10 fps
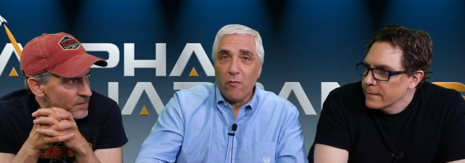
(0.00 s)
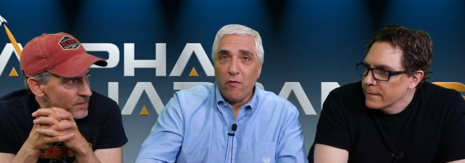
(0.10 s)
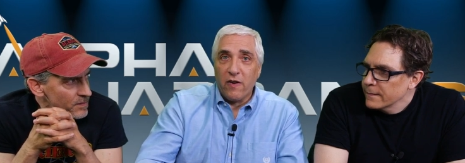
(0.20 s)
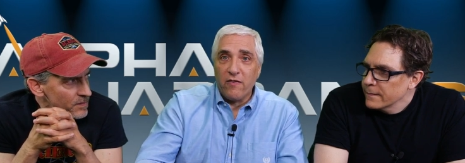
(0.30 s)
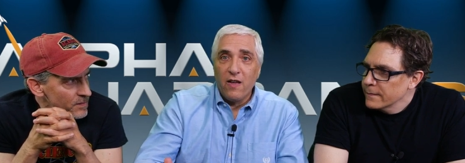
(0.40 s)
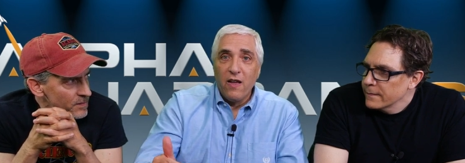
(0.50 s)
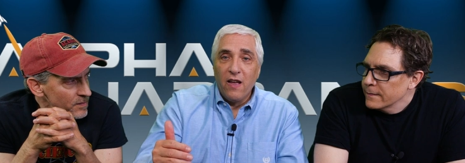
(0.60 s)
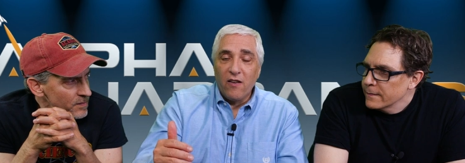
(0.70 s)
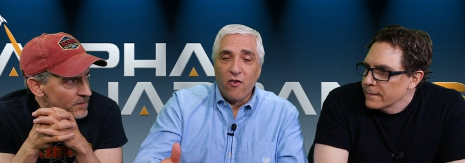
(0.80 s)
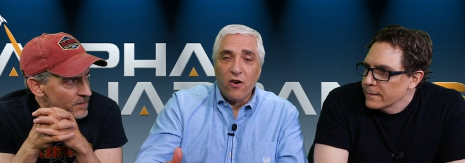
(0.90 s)
Speaker 1: movies.
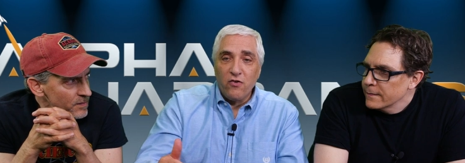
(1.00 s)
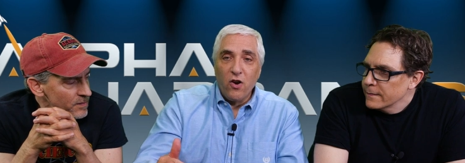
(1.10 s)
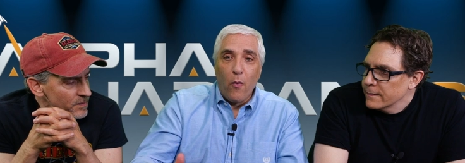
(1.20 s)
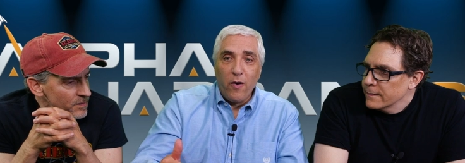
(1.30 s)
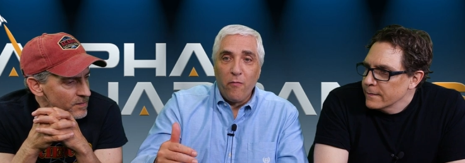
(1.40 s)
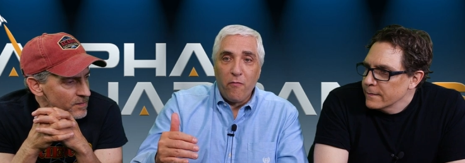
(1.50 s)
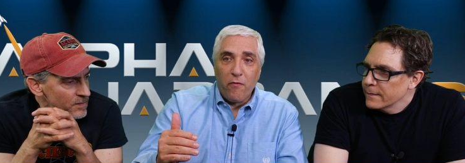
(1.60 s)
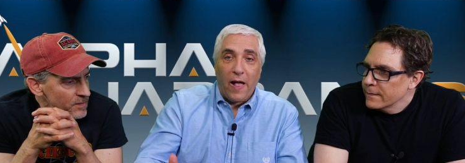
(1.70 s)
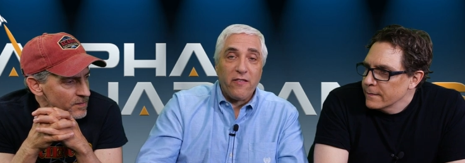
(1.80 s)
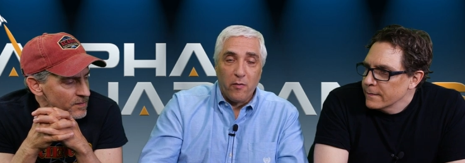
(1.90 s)
As long as you go in
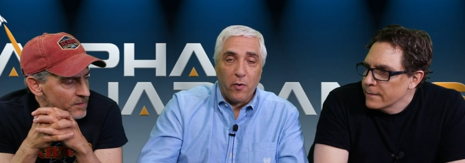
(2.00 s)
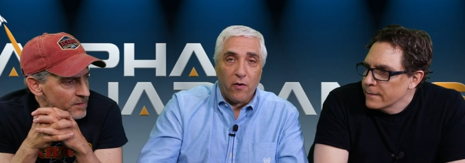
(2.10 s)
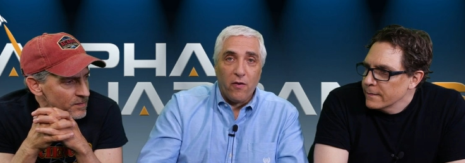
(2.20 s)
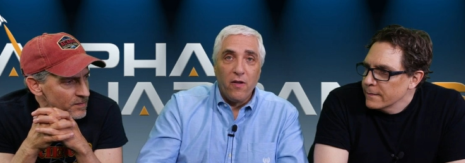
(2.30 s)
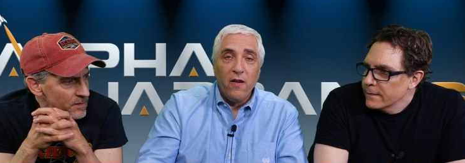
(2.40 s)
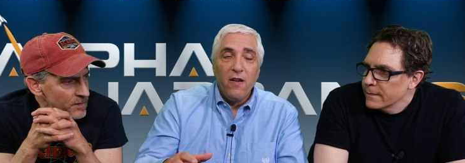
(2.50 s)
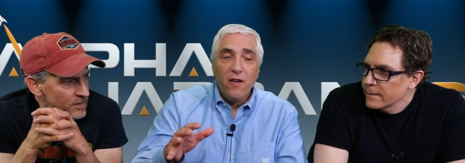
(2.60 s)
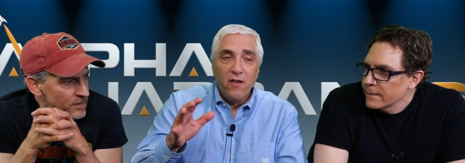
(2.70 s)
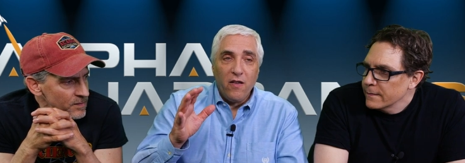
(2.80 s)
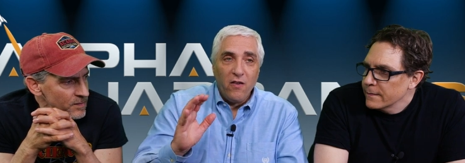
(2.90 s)
flexible,
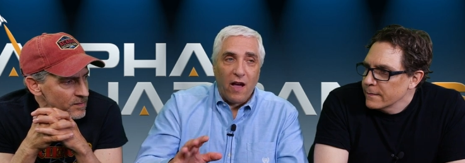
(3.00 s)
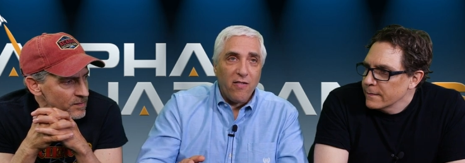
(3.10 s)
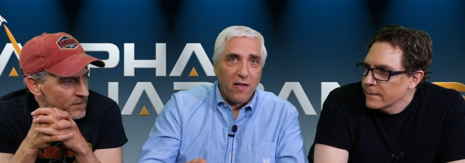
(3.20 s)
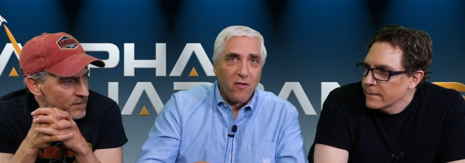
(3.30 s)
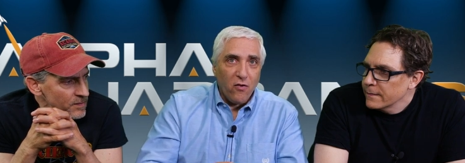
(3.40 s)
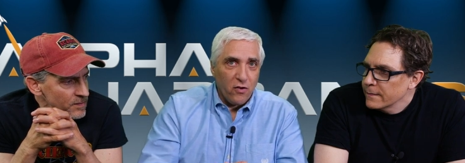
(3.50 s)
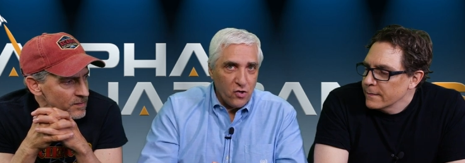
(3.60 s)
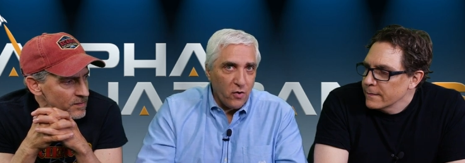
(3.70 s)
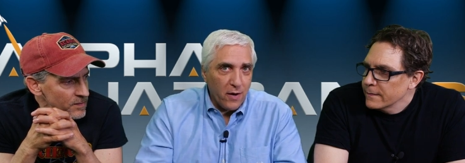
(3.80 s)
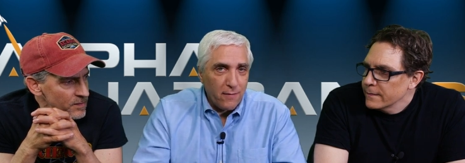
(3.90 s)
I think you'll
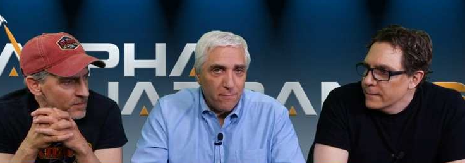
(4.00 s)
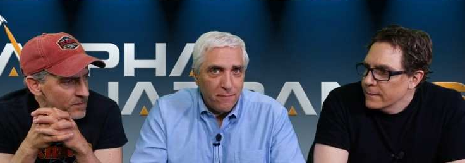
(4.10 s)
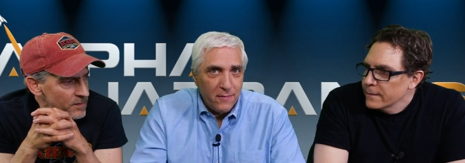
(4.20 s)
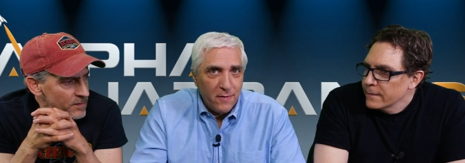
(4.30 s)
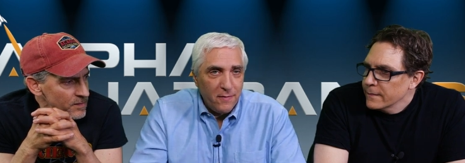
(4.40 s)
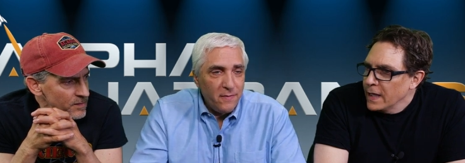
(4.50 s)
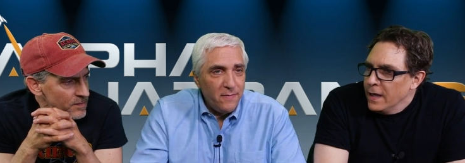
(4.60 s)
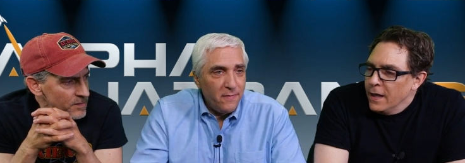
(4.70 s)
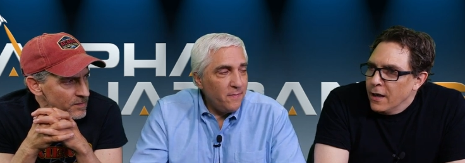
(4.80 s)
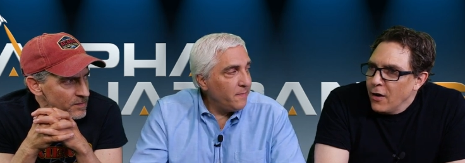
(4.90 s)
enjoy it.
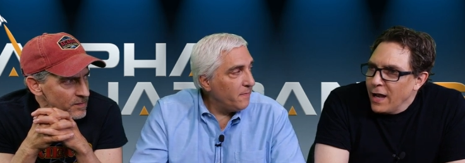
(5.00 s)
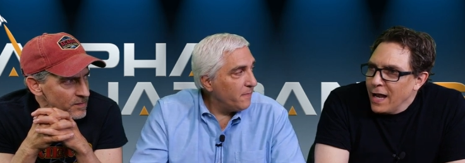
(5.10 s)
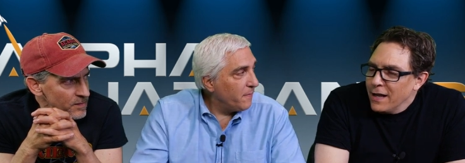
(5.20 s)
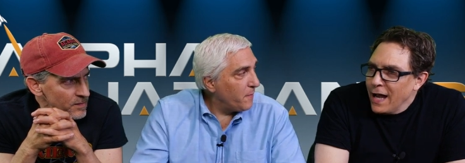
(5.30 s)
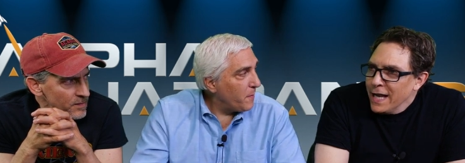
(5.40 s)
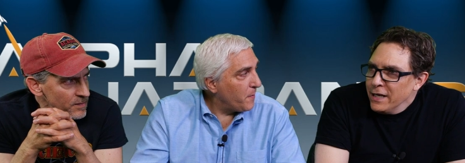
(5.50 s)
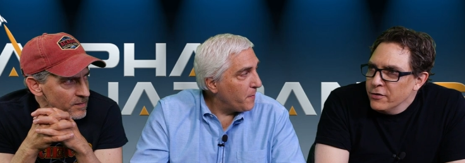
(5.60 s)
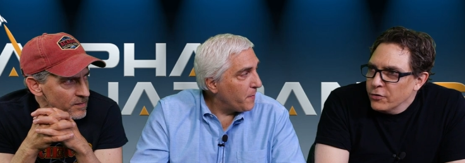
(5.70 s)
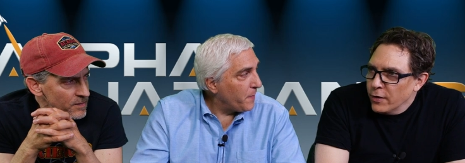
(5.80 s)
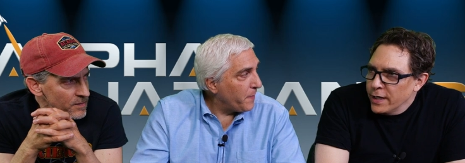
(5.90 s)
Speaker 2: All right, I
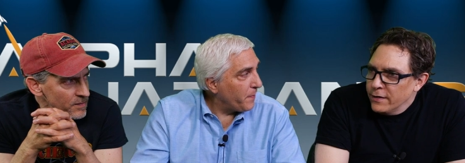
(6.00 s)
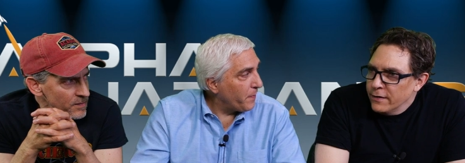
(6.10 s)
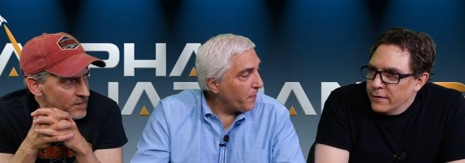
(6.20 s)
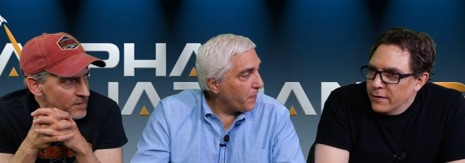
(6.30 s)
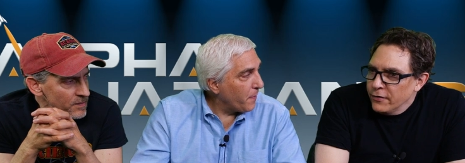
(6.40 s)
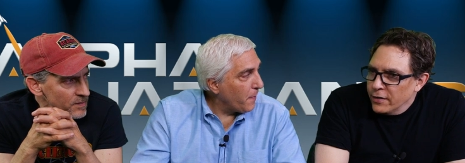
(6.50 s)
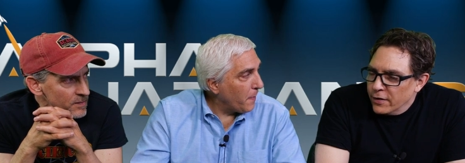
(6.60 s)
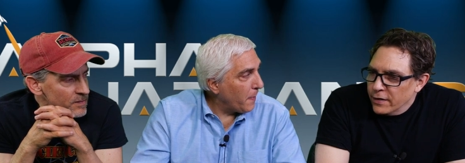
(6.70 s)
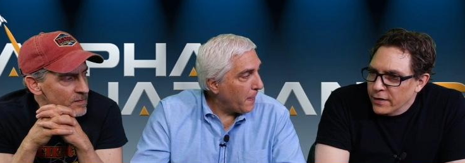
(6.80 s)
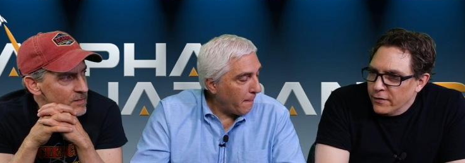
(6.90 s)
enjoyed the
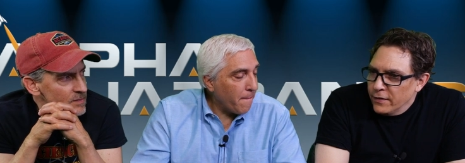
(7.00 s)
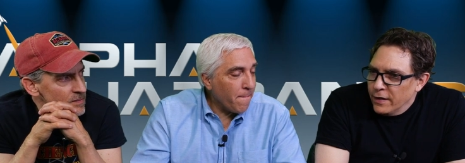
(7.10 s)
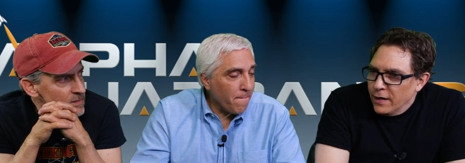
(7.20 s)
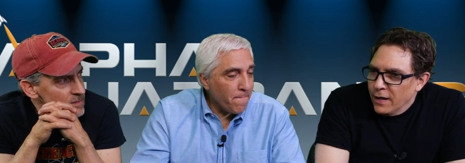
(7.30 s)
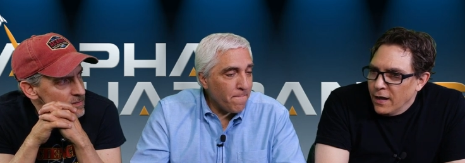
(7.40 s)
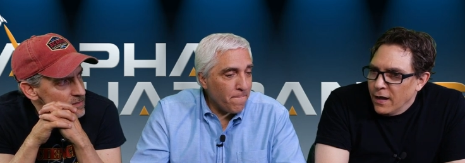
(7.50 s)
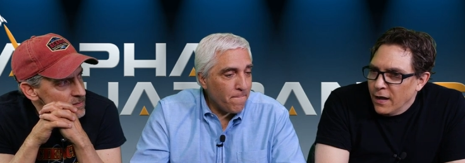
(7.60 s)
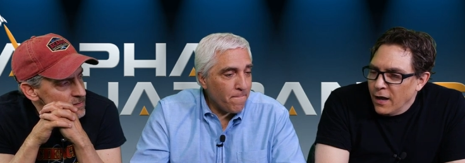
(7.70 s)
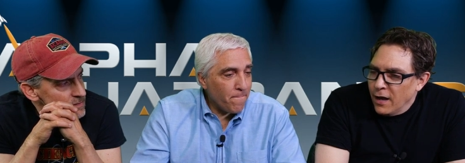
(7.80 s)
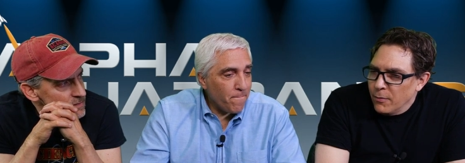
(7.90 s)
series,
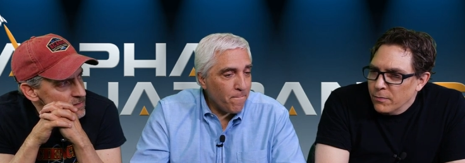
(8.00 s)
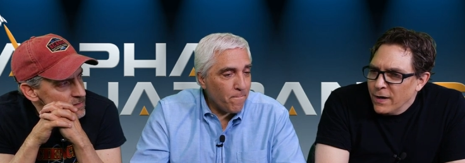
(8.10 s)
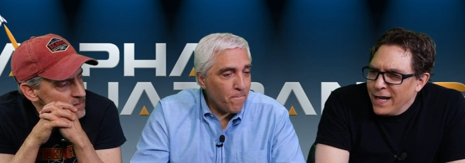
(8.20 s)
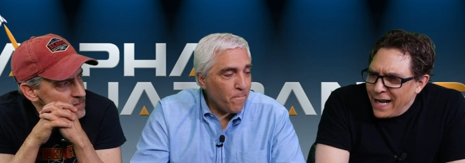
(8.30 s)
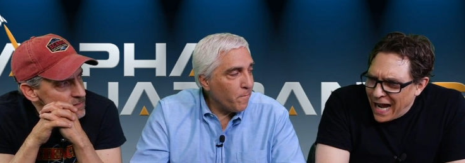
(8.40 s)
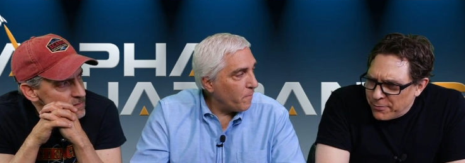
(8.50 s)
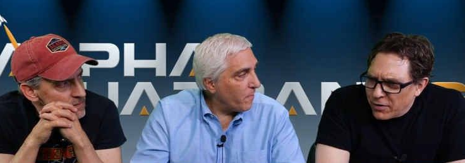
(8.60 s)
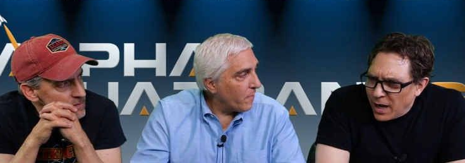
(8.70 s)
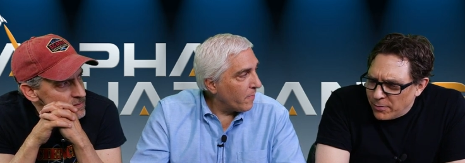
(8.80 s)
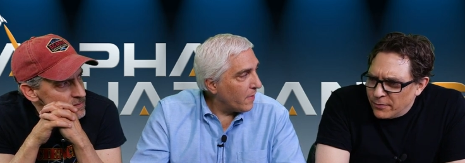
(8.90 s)
but it had
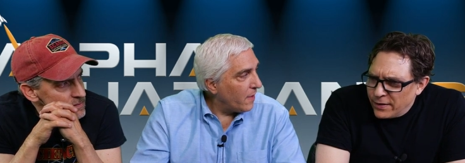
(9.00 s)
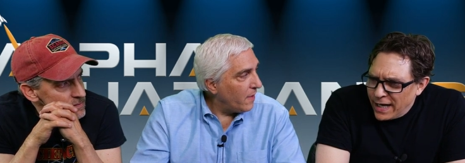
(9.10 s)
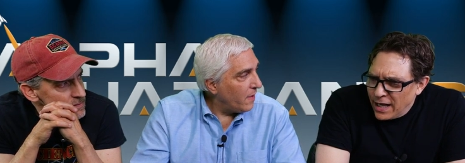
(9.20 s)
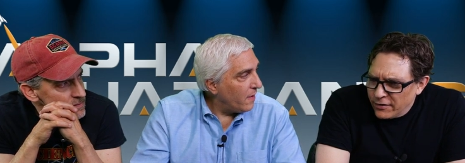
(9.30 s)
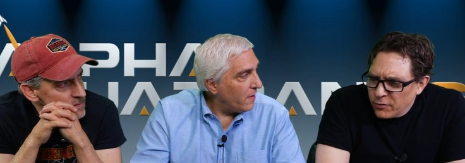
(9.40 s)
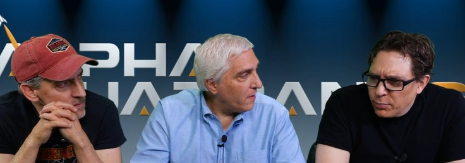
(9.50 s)
problems. It has its